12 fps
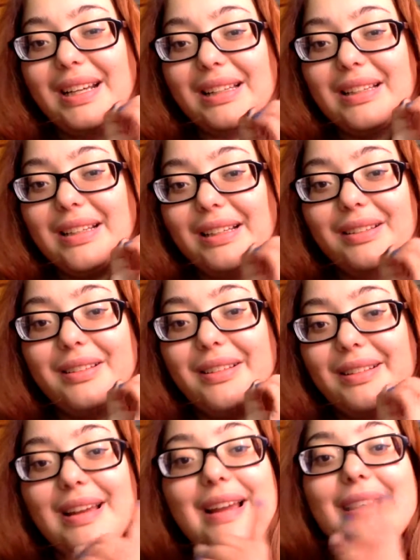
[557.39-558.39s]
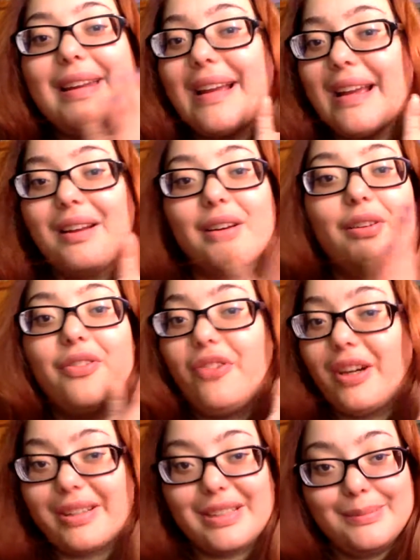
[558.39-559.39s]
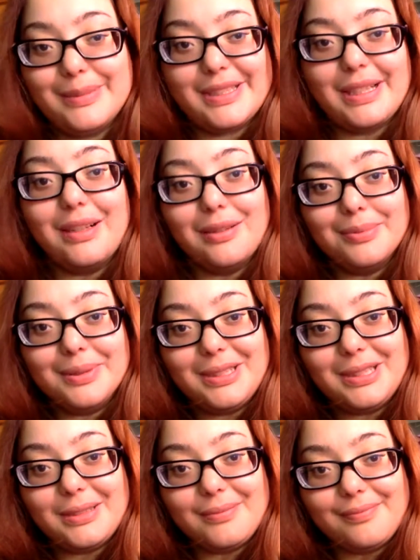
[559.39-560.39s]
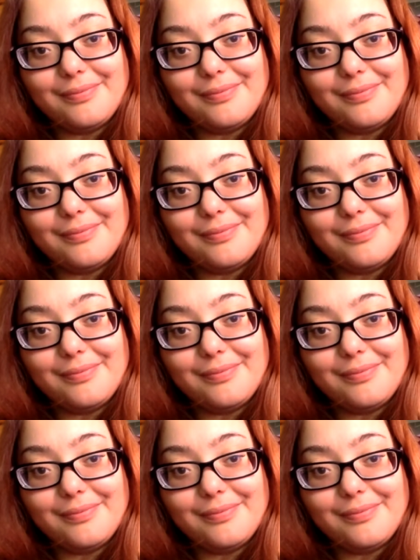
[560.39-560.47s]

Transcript: At the end of the day, they can go fuck themselves.